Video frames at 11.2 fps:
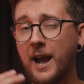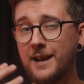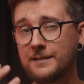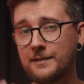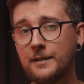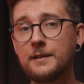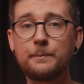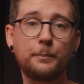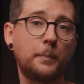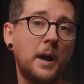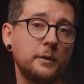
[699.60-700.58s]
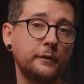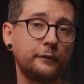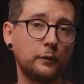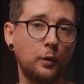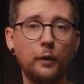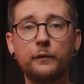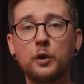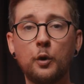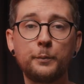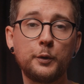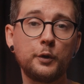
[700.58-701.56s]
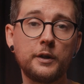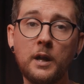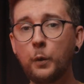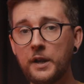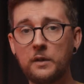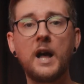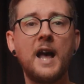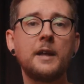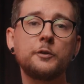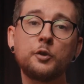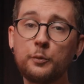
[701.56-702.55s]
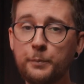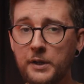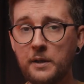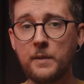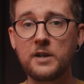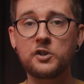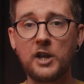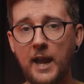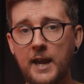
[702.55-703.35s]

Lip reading: as this powerful of a computer will handle pretty much